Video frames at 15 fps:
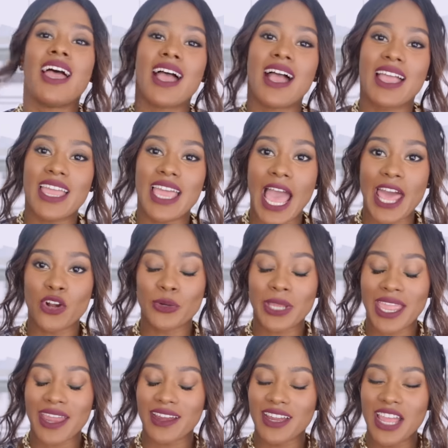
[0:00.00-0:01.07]
I don't
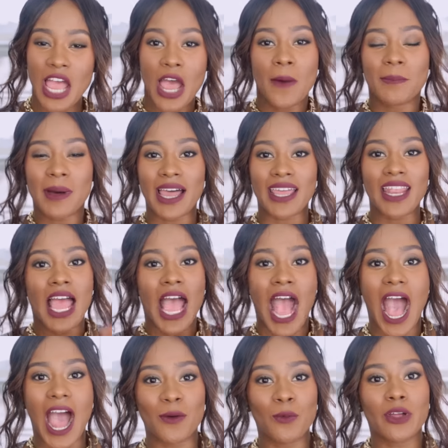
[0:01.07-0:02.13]
care. But
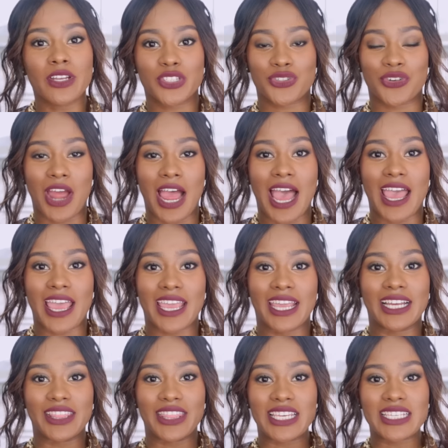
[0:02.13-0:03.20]
I want to
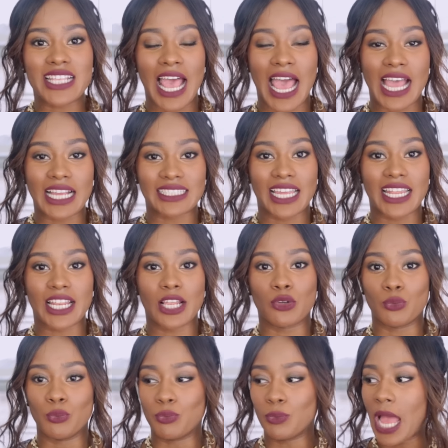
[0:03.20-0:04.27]
try this hack that
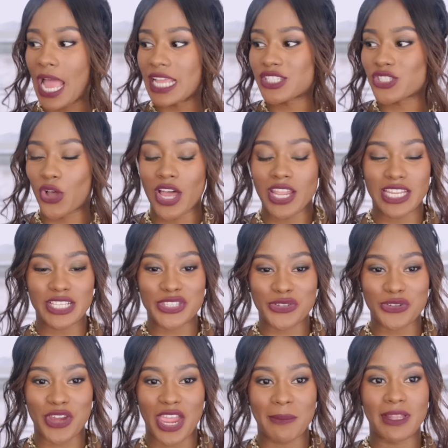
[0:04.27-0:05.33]
I saw on
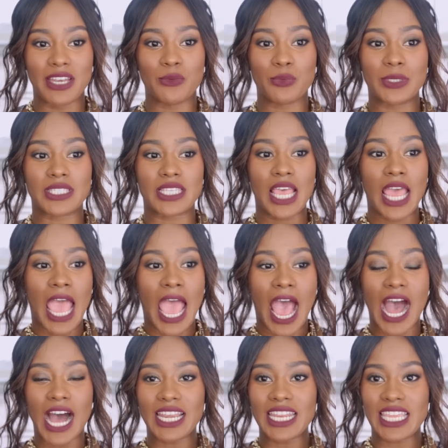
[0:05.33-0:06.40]
Instagram, and it was
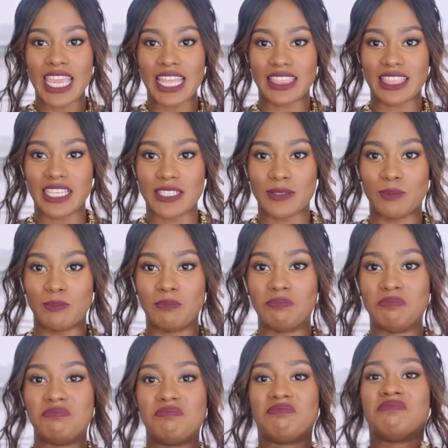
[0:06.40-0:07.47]
how
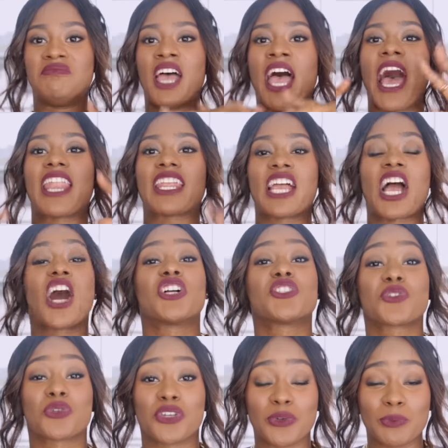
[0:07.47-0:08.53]
to
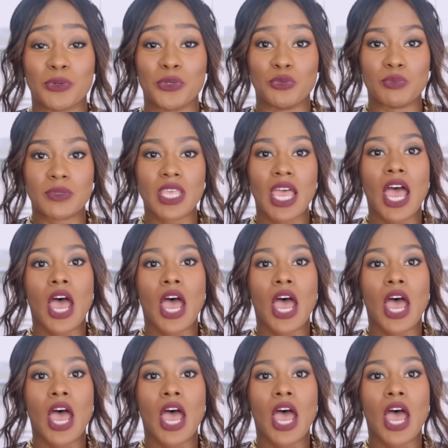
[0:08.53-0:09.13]
contour your boobs.